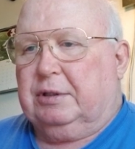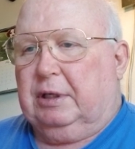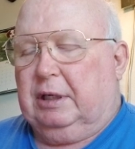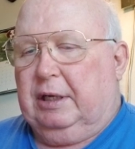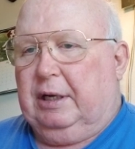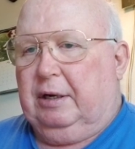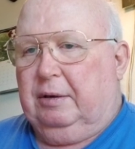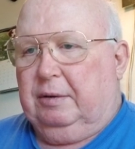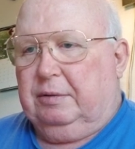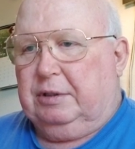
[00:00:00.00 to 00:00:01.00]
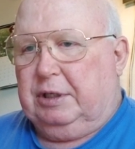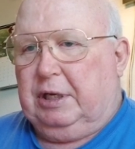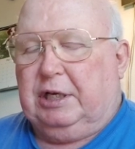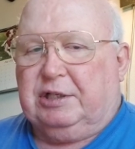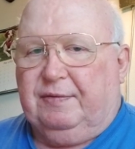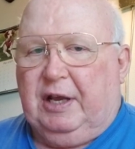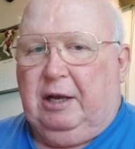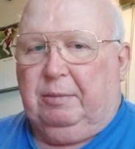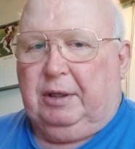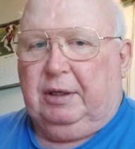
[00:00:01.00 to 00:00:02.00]
to each
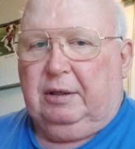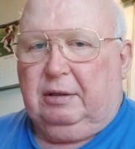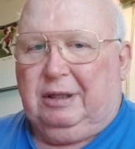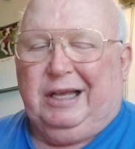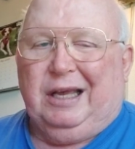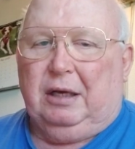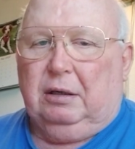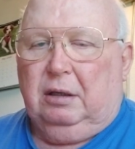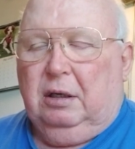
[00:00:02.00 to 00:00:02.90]
family, clan